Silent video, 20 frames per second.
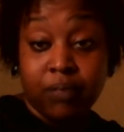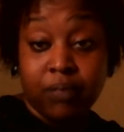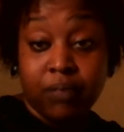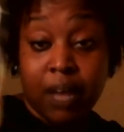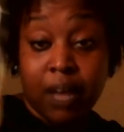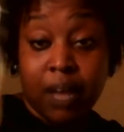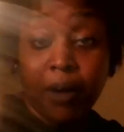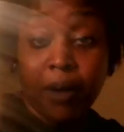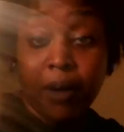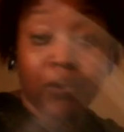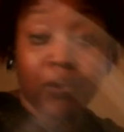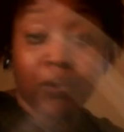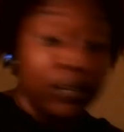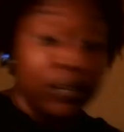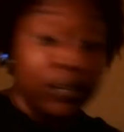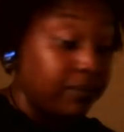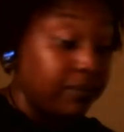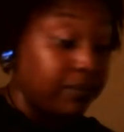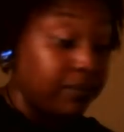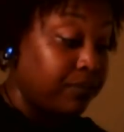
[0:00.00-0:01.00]
I'm gonna hold it.
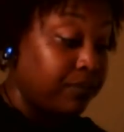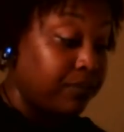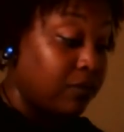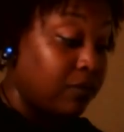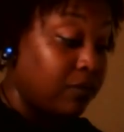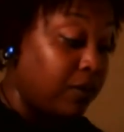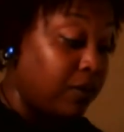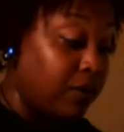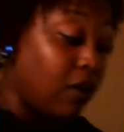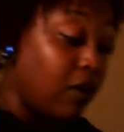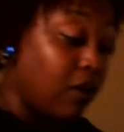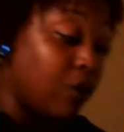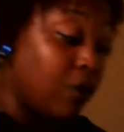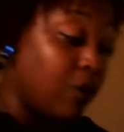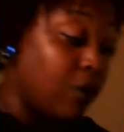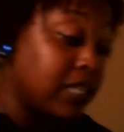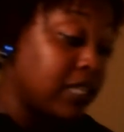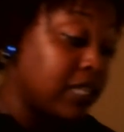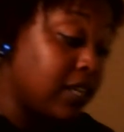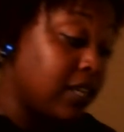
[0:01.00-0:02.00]
We're gonna hold
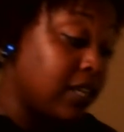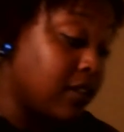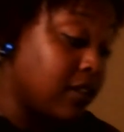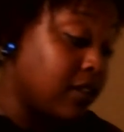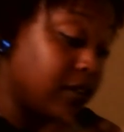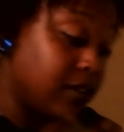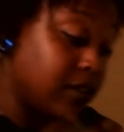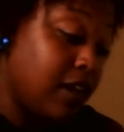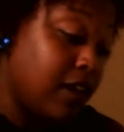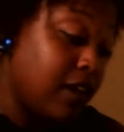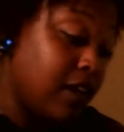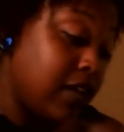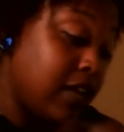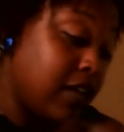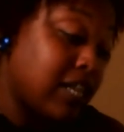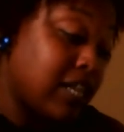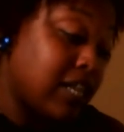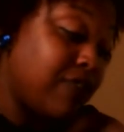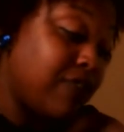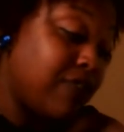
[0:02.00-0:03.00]
it together.
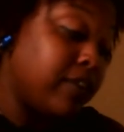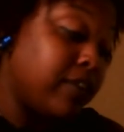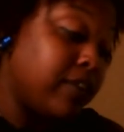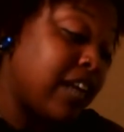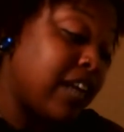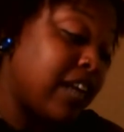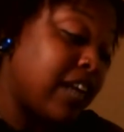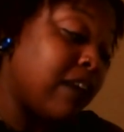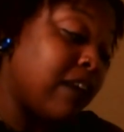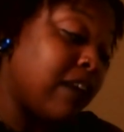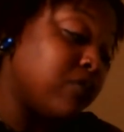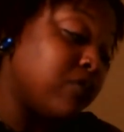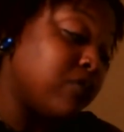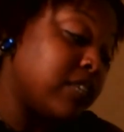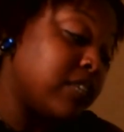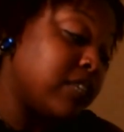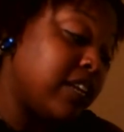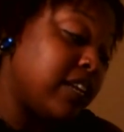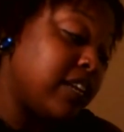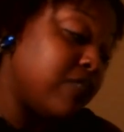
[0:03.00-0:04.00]
So I feel, and I was gonna
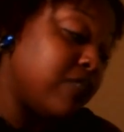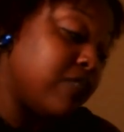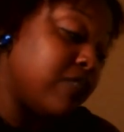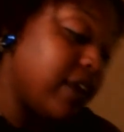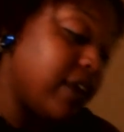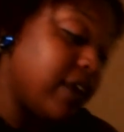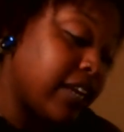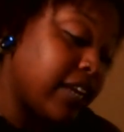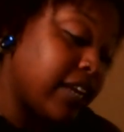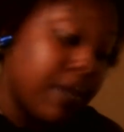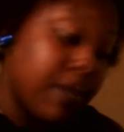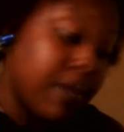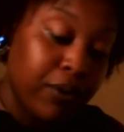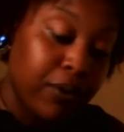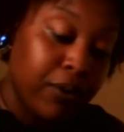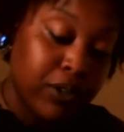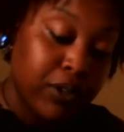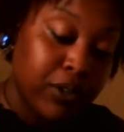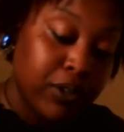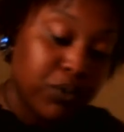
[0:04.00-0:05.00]
tell you that you got a
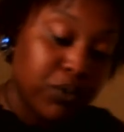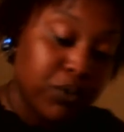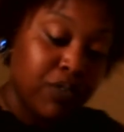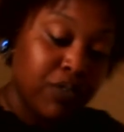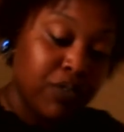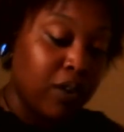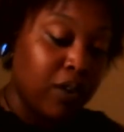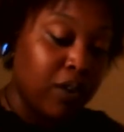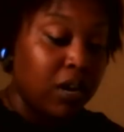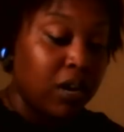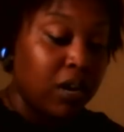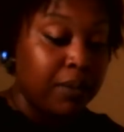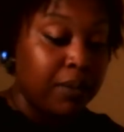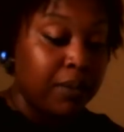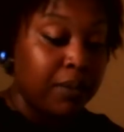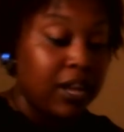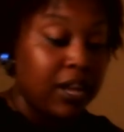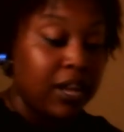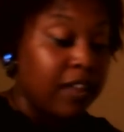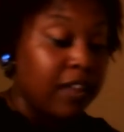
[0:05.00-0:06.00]
Capricorn Taurus Virgo coming,
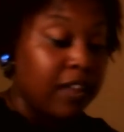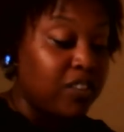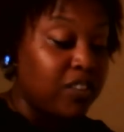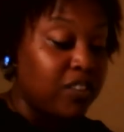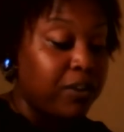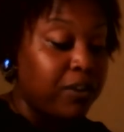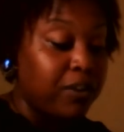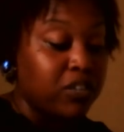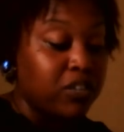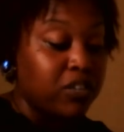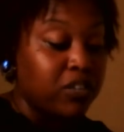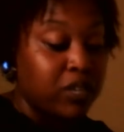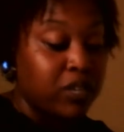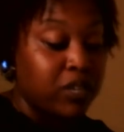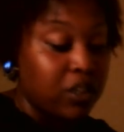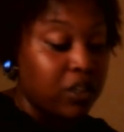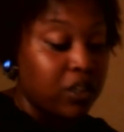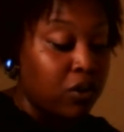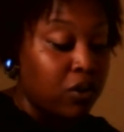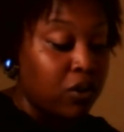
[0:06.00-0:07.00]
this person wants
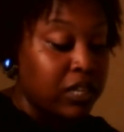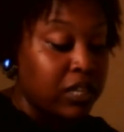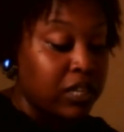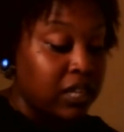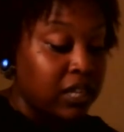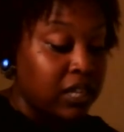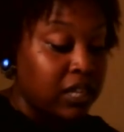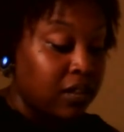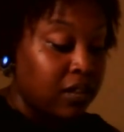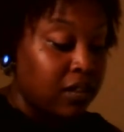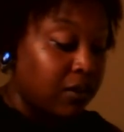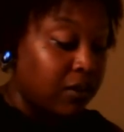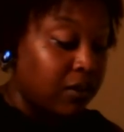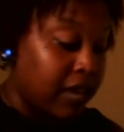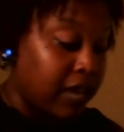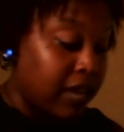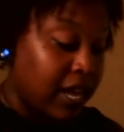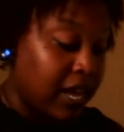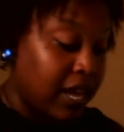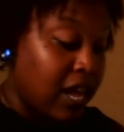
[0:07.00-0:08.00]
to hold it together,
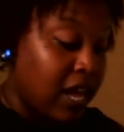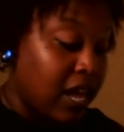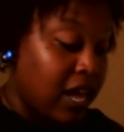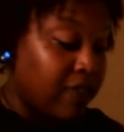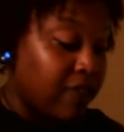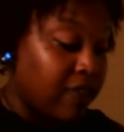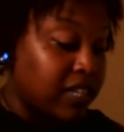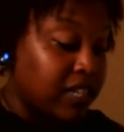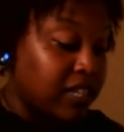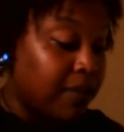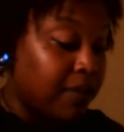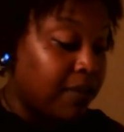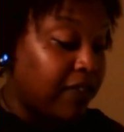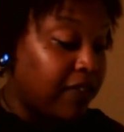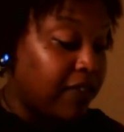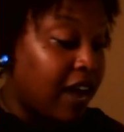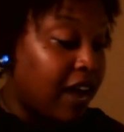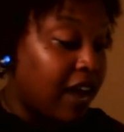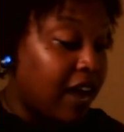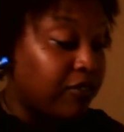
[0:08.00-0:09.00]
okay? But some of
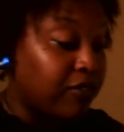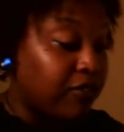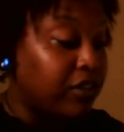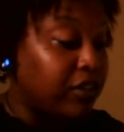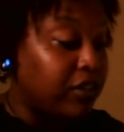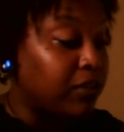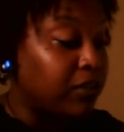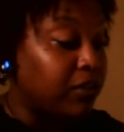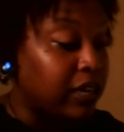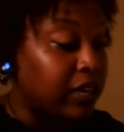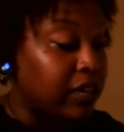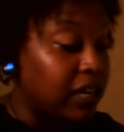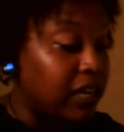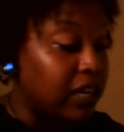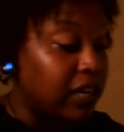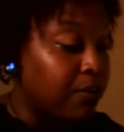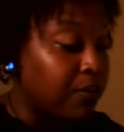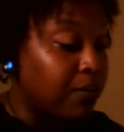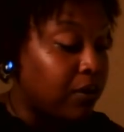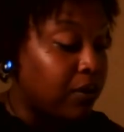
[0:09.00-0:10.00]
y'all, you dealing with a
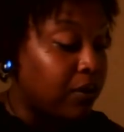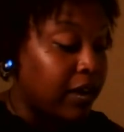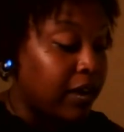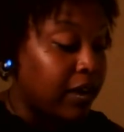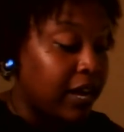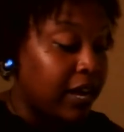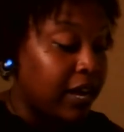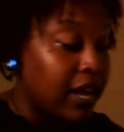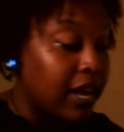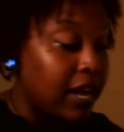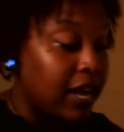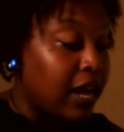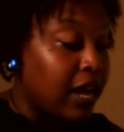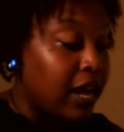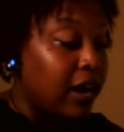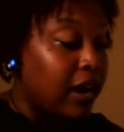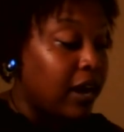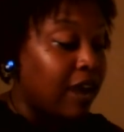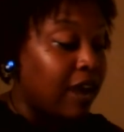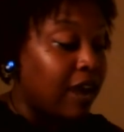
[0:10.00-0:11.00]
Libra, okay?
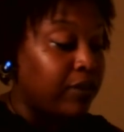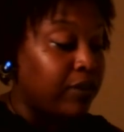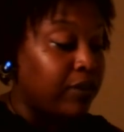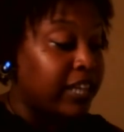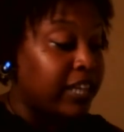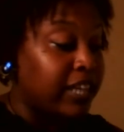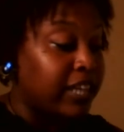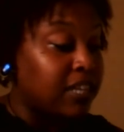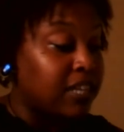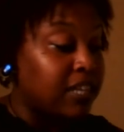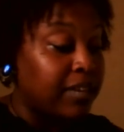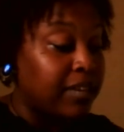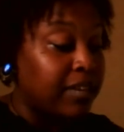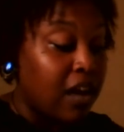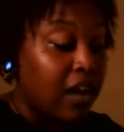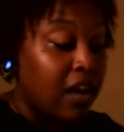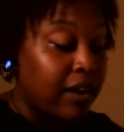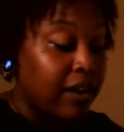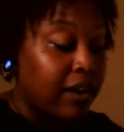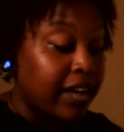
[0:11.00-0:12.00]
Uh, I feel like some of
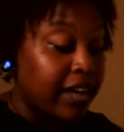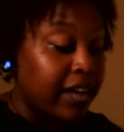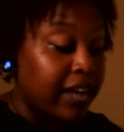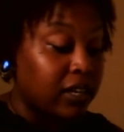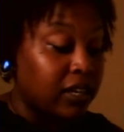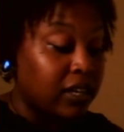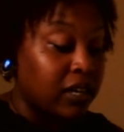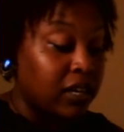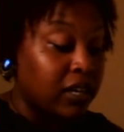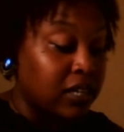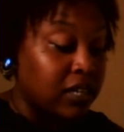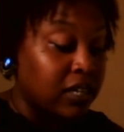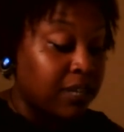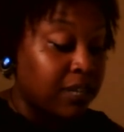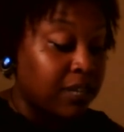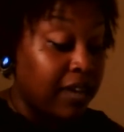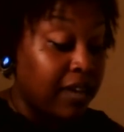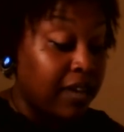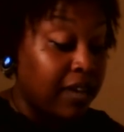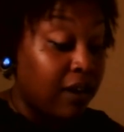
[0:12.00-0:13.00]
y'all got, uh,
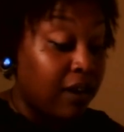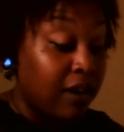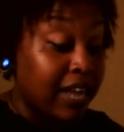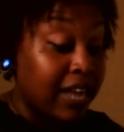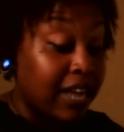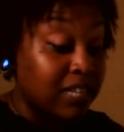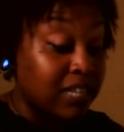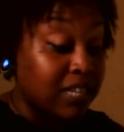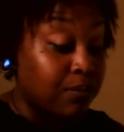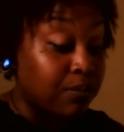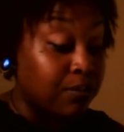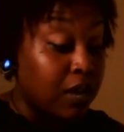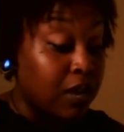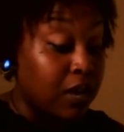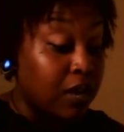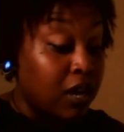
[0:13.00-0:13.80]
some of y'all got some,